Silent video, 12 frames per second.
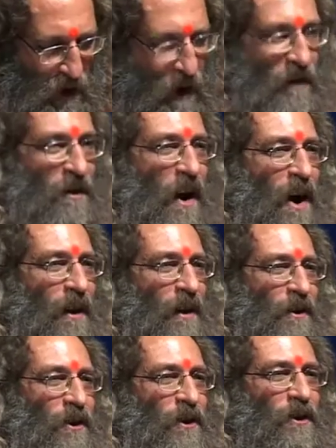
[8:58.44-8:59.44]

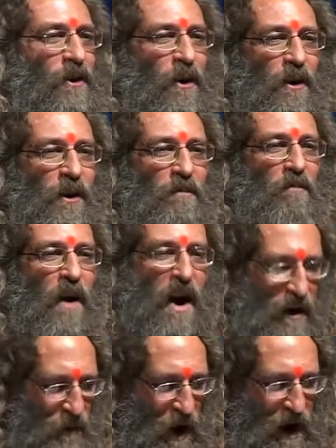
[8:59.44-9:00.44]
Knowledge started
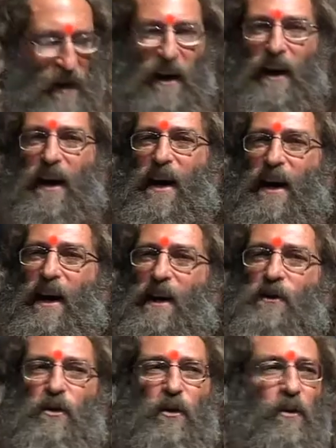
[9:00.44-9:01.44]
migrating
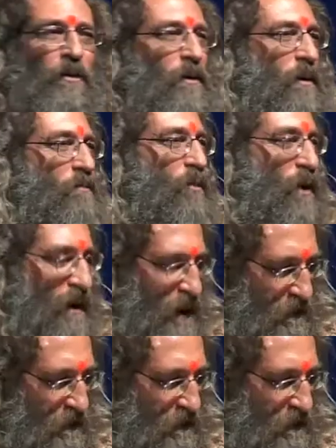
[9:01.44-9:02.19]
into the printed